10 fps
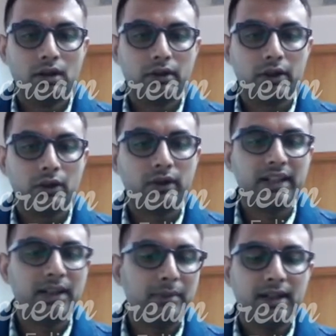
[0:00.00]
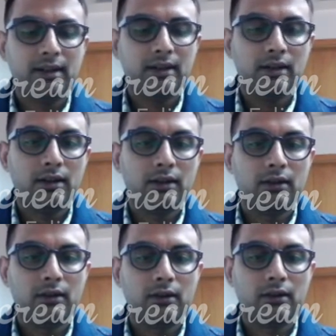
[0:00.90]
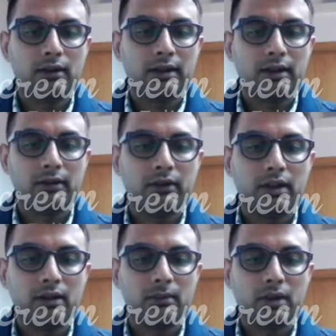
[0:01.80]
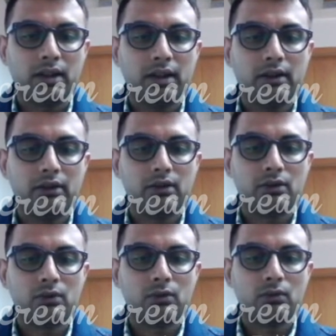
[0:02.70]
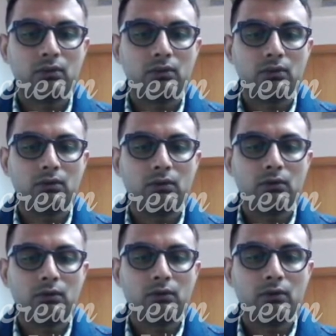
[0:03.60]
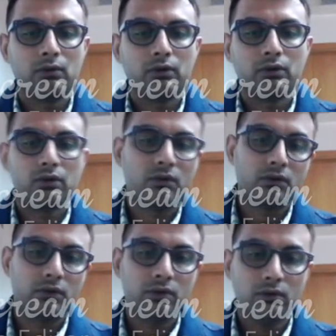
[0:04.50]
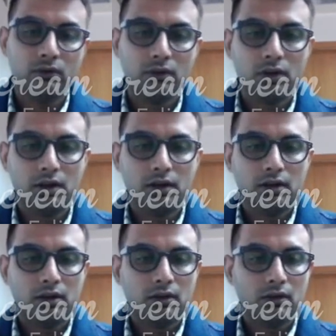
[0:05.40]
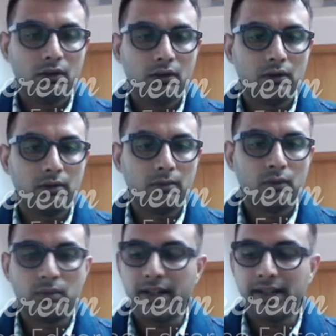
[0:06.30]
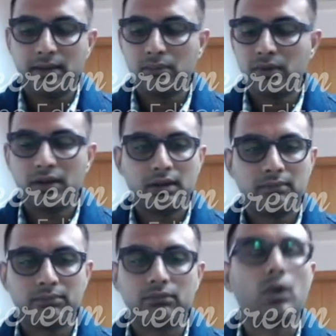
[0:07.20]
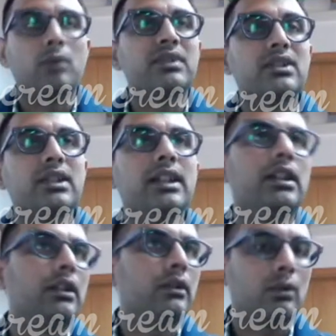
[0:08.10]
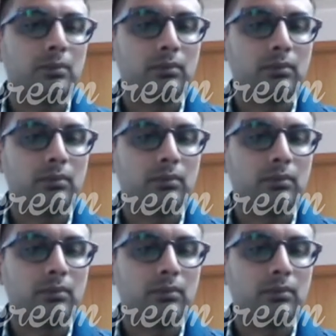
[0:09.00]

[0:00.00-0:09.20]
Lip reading: Your email, I put here my, just to show you. Mobile number, obviously your